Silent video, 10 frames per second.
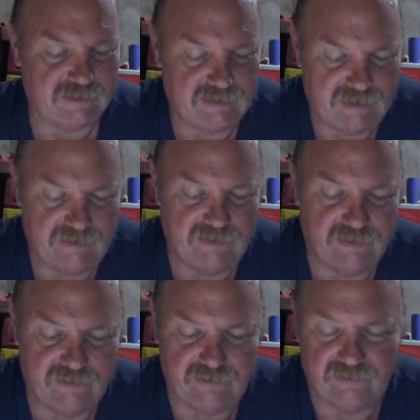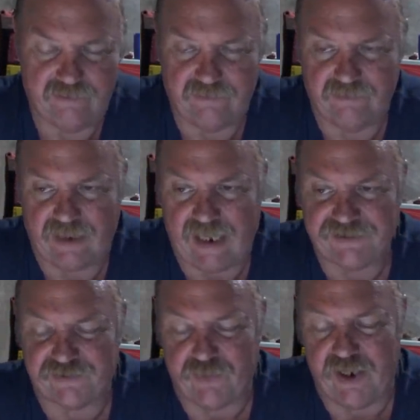In the
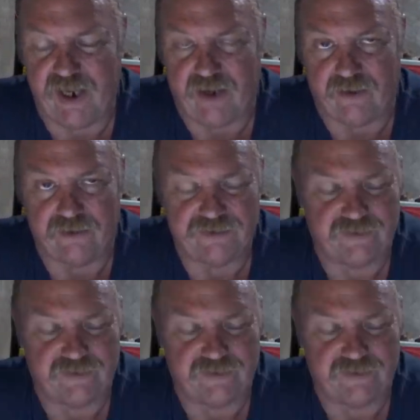last 3 years,